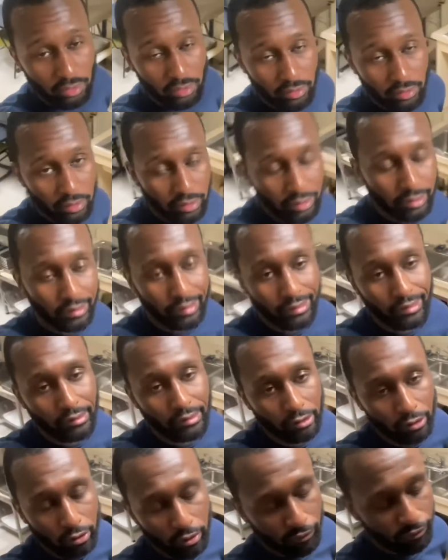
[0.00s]
you're gonna get a
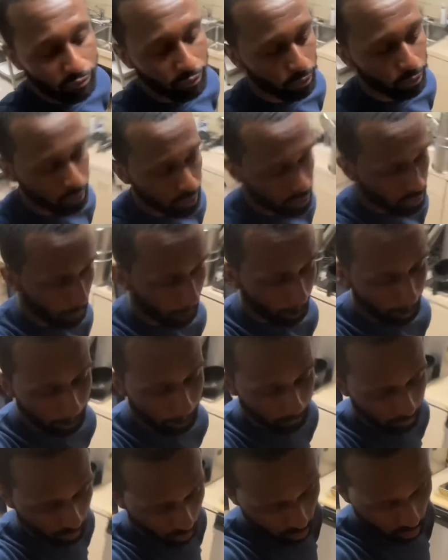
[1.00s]
little confused.
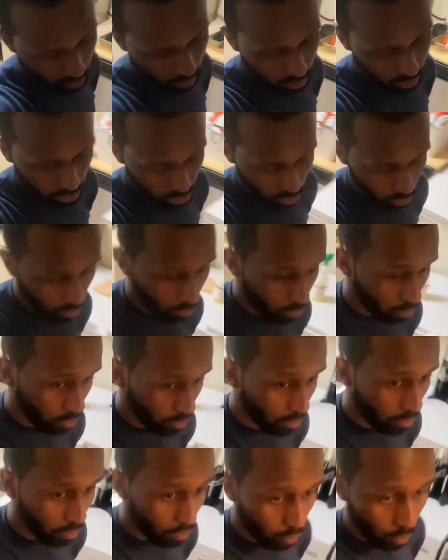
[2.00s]
So
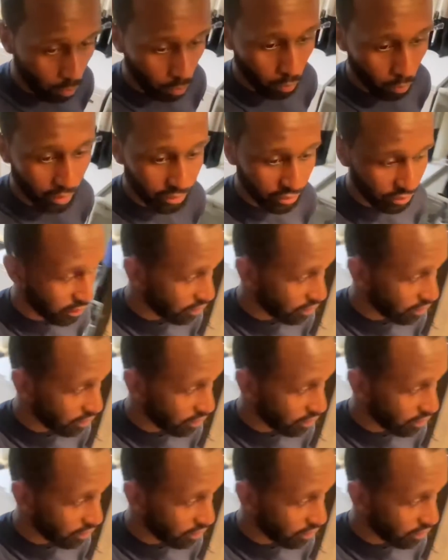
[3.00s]
one